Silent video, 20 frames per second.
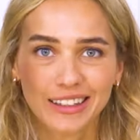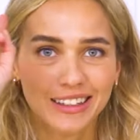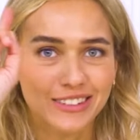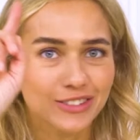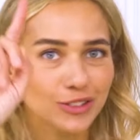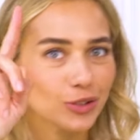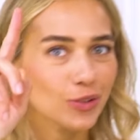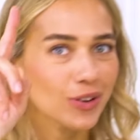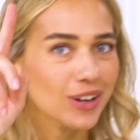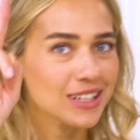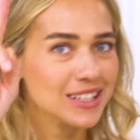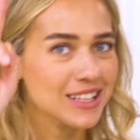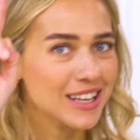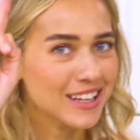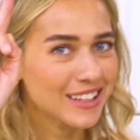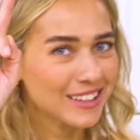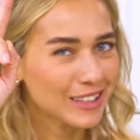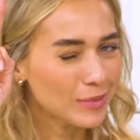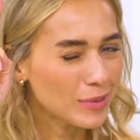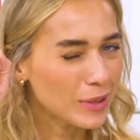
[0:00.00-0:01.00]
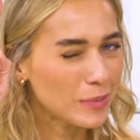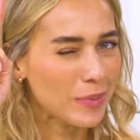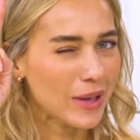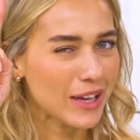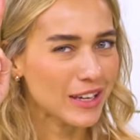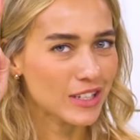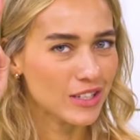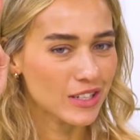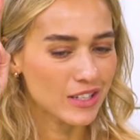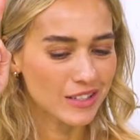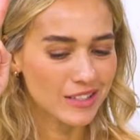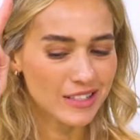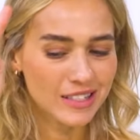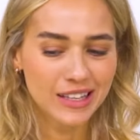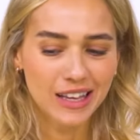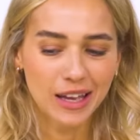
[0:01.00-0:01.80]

It requires a little bit patience.